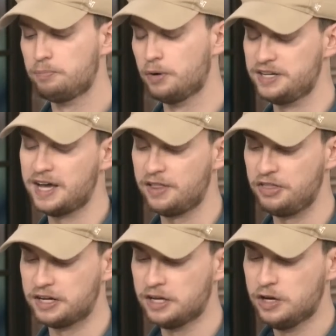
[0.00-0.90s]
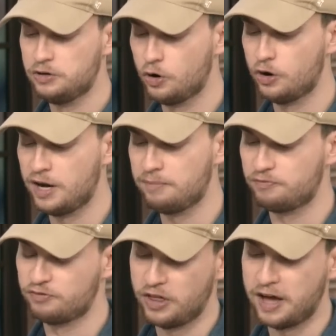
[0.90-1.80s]
But, yeah, I think Notre Dame,
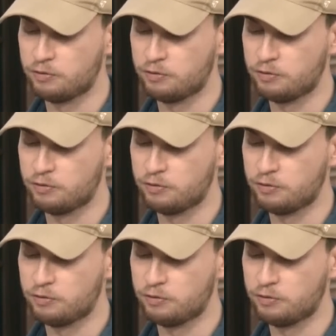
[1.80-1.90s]
for that